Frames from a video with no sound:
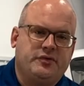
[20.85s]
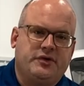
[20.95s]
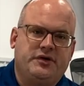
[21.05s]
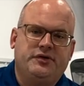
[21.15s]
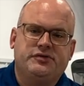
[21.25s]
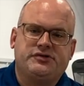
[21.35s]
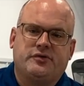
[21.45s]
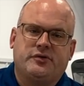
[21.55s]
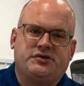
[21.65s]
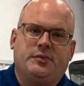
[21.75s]
want to use
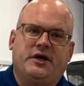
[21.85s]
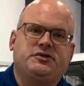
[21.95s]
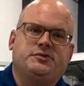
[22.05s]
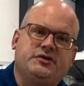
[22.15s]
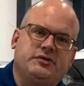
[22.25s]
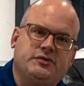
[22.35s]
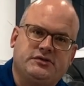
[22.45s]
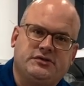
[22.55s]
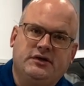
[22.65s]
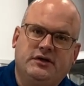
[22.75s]
our risk management
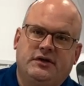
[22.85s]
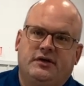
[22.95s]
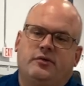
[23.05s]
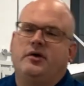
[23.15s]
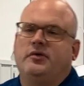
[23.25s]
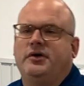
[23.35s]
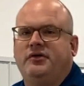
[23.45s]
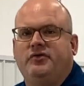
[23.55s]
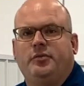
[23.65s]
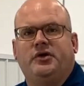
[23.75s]
tools that we're already
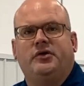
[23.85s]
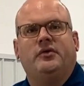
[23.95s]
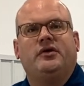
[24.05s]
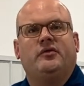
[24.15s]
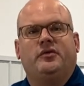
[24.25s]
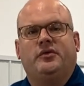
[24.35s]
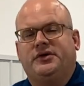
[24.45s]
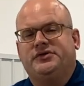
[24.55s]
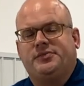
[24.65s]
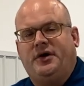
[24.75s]
familiar with. We want to
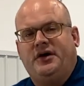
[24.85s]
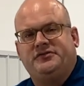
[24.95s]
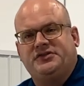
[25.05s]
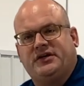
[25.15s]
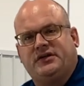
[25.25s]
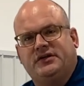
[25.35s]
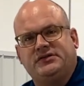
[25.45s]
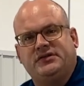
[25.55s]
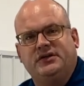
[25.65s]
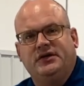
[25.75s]
use a PAVE
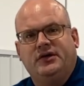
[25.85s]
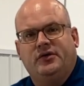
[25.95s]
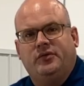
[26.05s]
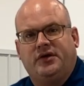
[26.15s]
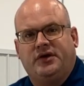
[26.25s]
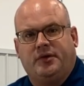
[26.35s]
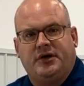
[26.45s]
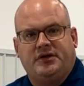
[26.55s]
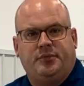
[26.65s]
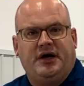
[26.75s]
checklist. We want to think
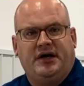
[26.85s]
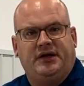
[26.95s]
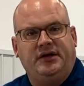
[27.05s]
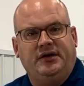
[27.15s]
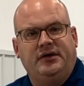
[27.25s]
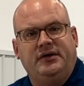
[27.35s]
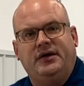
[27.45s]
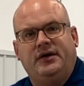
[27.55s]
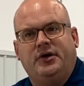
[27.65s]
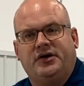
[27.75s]
about the pilot.
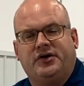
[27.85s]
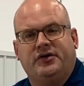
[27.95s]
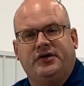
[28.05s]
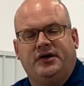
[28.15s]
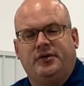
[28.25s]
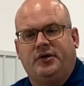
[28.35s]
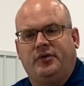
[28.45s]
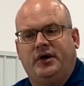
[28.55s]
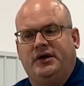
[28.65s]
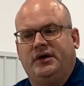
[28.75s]
Am I current? Am I
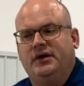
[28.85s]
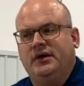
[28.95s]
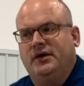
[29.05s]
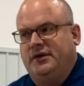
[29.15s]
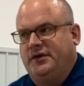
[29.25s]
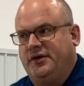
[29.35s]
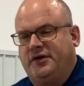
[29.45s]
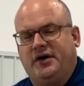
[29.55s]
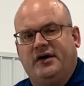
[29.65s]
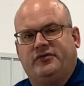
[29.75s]
ready? The
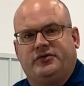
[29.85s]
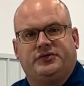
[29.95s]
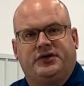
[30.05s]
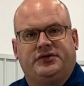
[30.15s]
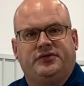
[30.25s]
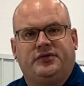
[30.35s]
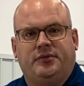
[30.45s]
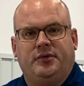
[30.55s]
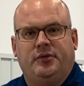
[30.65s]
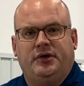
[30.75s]
aircraft, which we'll get to in a
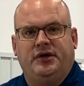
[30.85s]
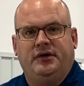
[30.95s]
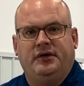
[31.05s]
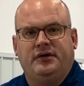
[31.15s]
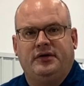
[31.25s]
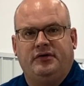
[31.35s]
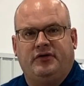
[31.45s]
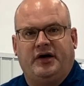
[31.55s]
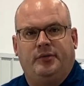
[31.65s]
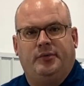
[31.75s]
moment, the
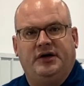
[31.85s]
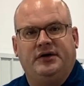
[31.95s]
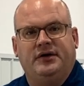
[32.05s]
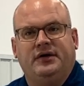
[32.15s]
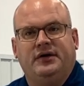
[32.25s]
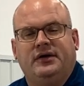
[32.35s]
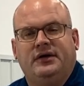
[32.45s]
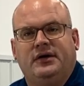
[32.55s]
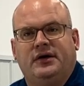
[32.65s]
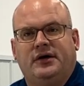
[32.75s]
environment,
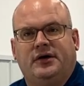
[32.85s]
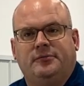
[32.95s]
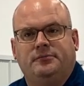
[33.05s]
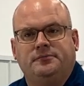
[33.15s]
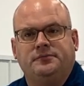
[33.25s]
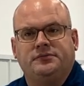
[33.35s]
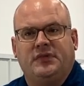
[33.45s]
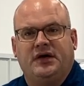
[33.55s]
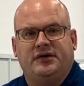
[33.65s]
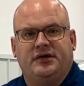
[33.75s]
and
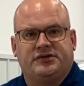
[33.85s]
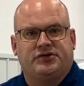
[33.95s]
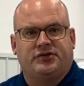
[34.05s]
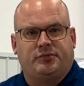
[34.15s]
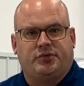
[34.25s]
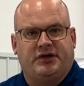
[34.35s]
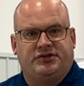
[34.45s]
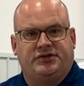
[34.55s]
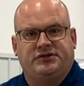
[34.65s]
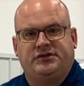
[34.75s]
the external
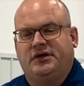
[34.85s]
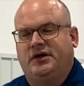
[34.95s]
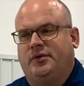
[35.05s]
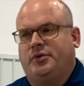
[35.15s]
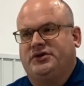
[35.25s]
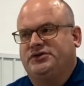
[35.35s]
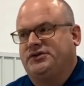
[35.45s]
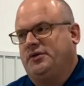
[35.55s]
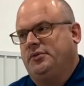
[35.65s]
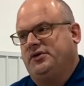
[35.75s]
pressures. Pressures
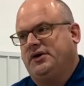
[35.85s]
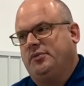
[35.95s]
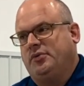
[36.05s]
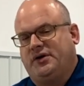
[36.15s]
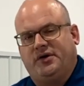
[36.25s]
can build up when an